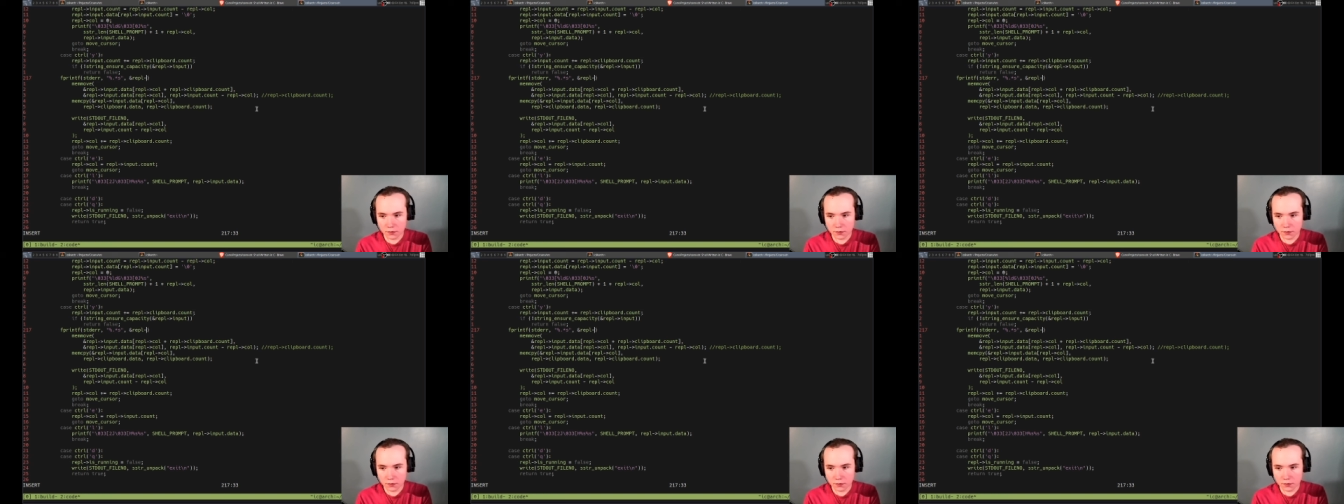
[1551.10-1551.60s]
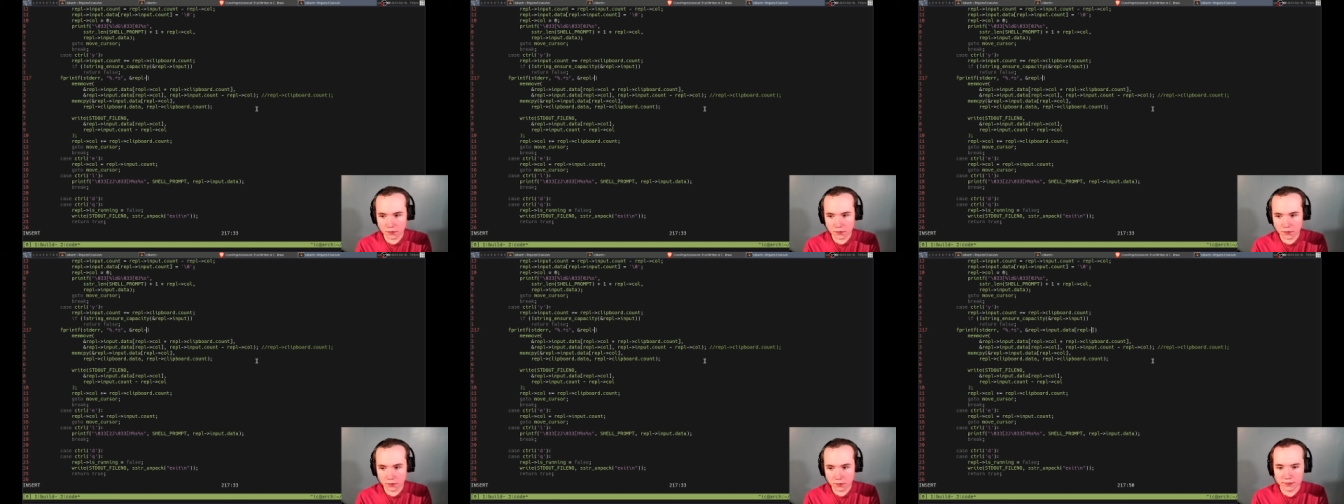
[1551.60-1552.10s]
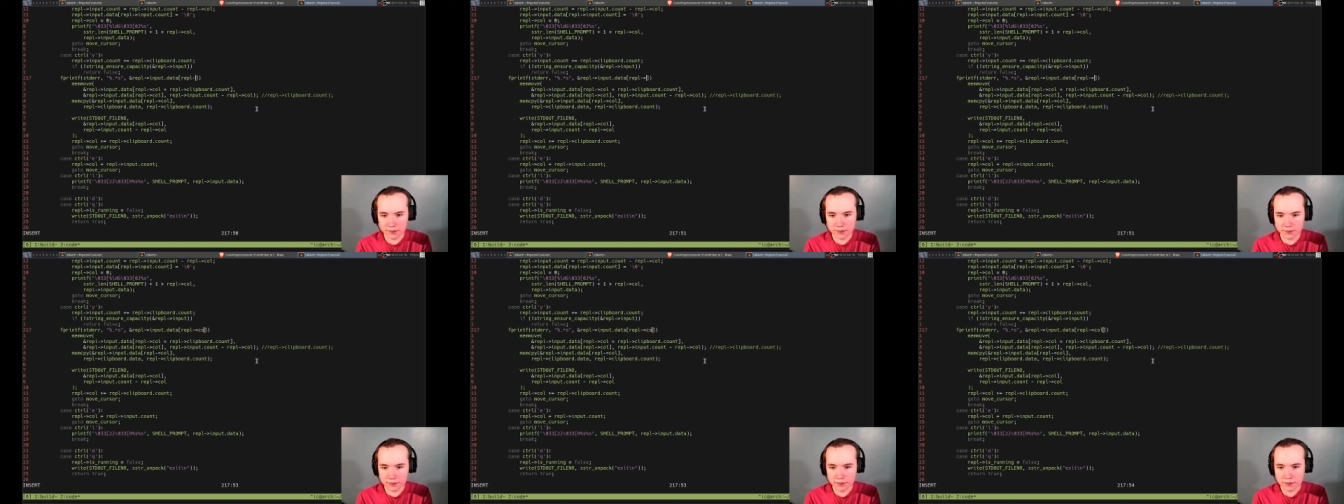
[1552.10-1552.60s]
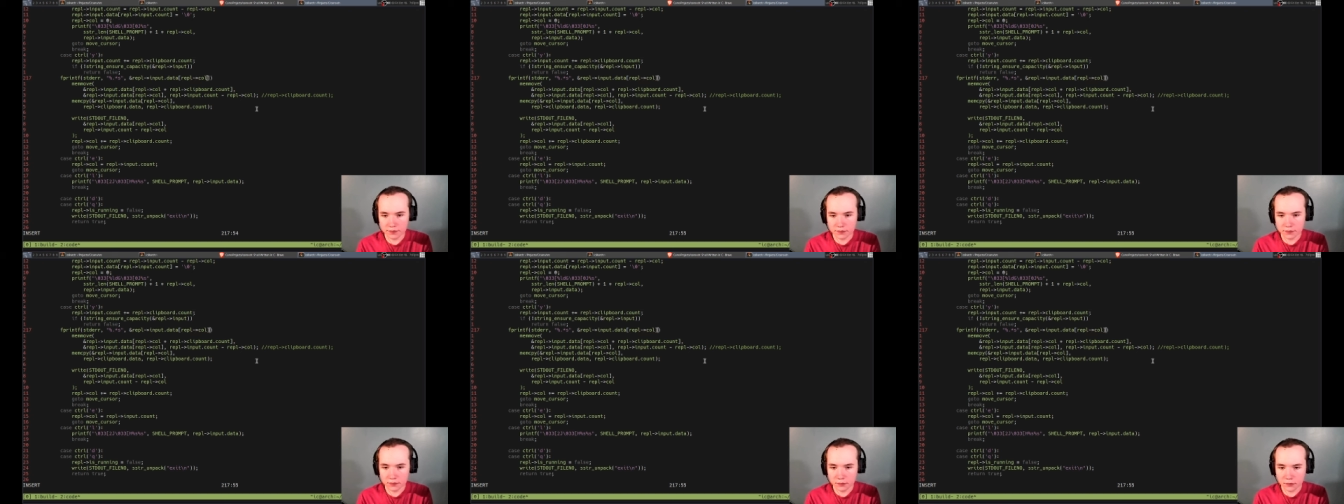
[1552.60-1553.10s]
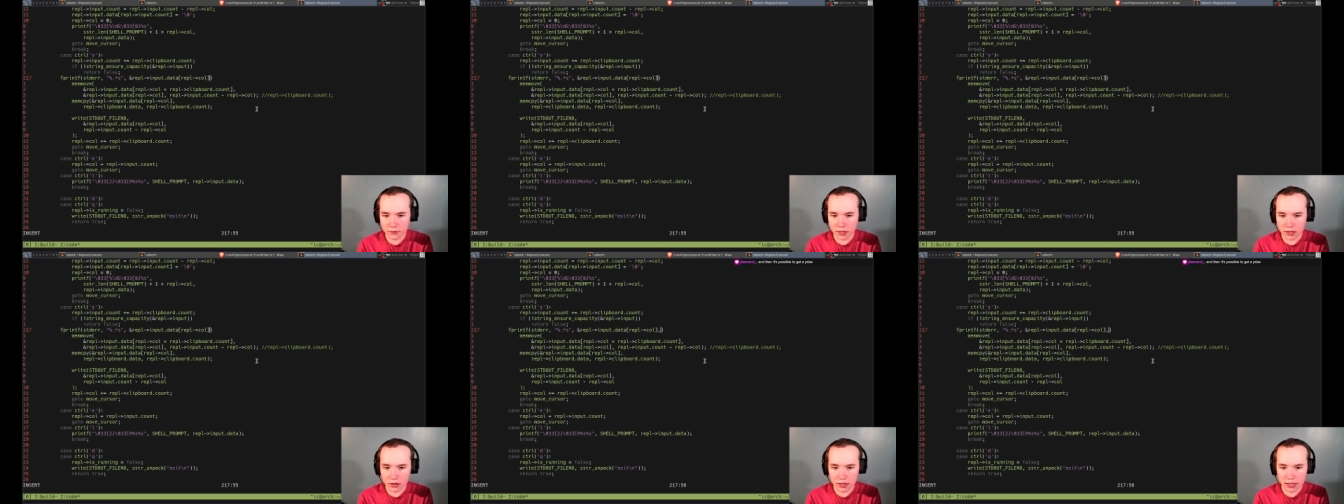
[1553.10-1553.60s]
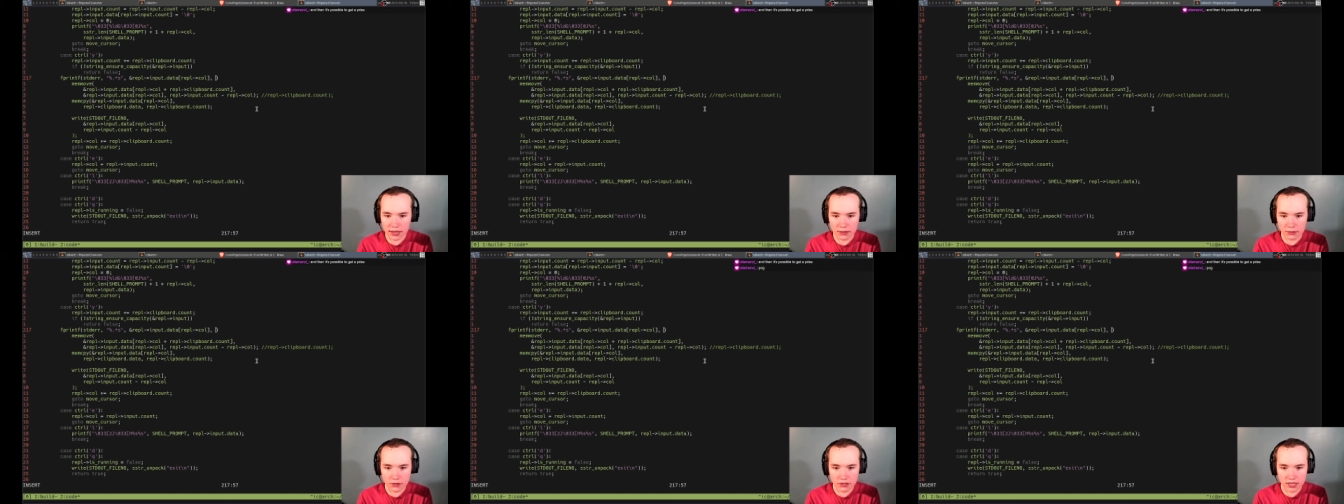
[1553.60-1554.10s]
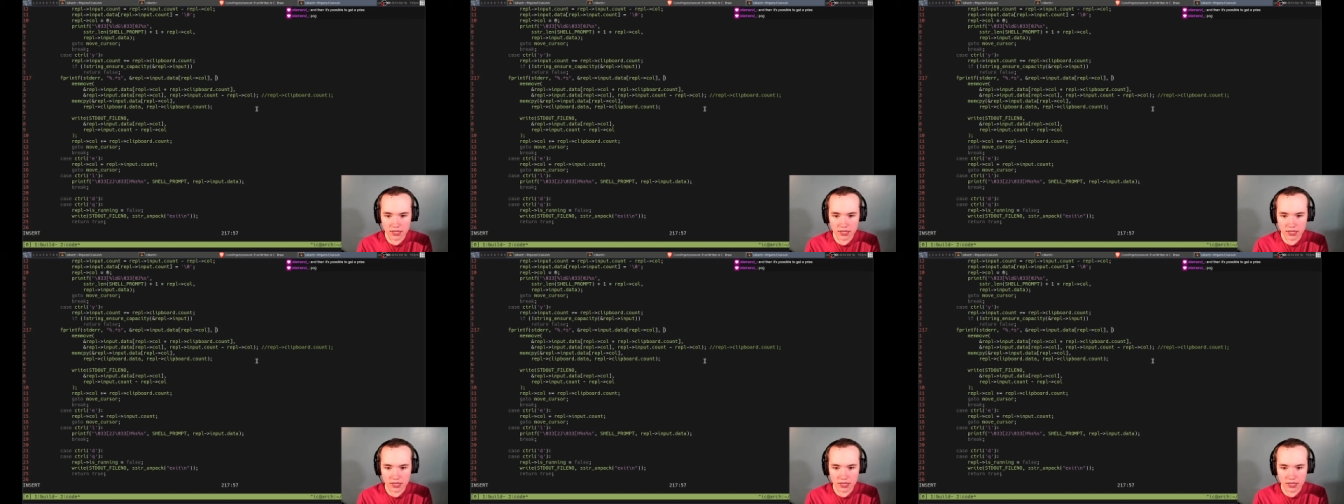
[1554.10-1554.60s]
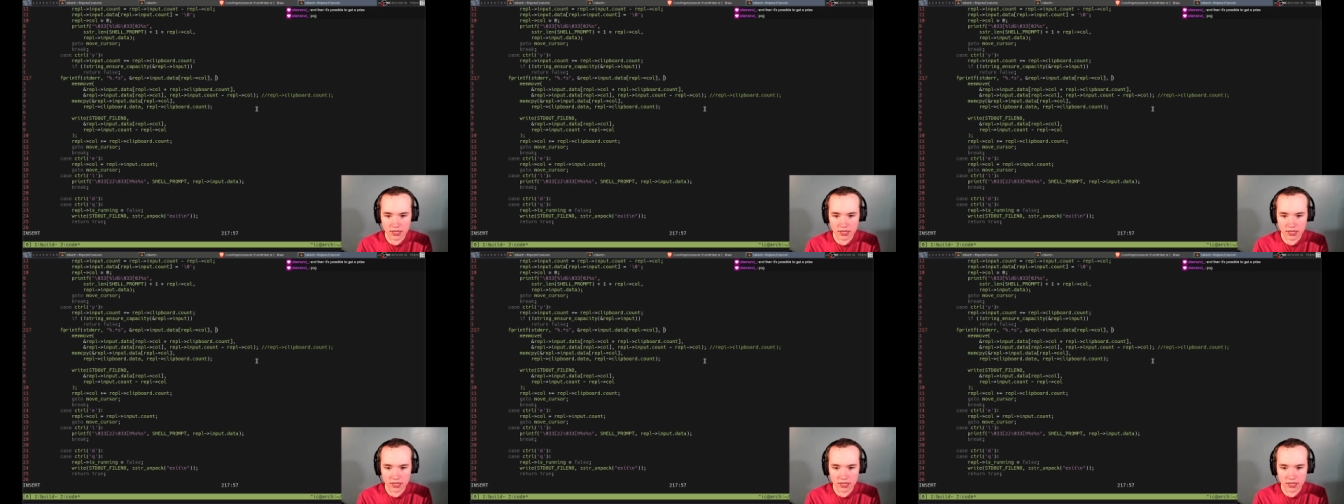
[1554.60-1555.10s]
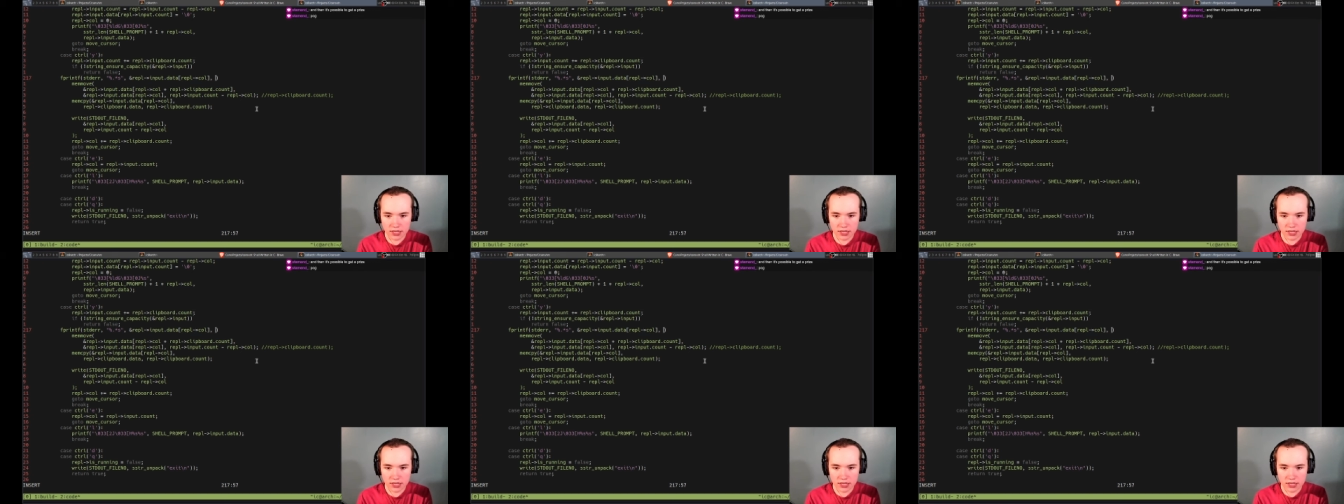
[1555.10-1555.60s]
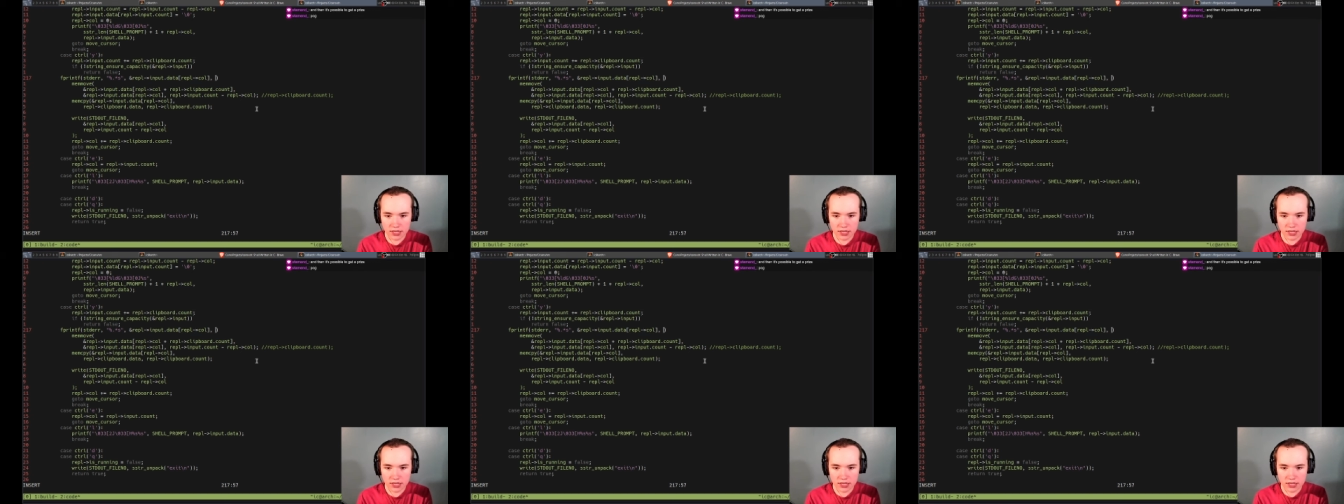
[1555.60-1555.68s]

data there, and then we'll just have the I